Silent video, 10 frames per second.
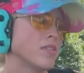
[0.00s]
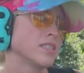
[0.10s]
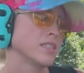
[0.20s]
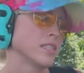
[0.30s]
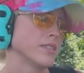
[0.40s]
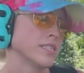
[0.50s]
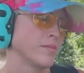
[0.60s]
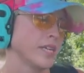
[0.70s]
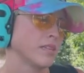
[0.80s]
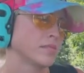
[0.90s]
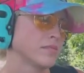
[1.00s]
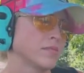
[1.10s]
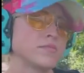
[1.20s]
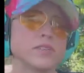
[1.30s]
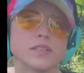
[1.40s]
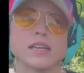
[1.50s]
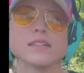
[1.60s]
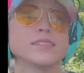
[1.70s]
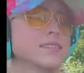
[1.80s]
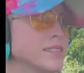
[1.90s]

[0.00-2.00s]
that's the only reason. Okay.